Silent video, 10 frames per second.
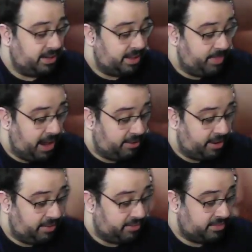in the
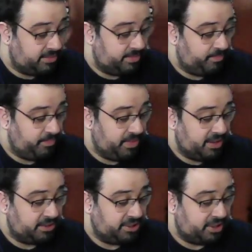background.
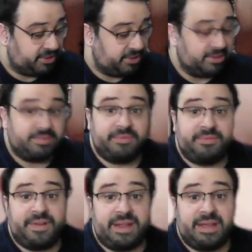Shelter and
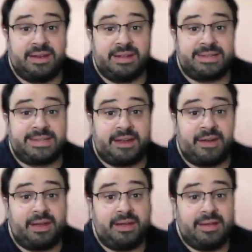Finian, etc.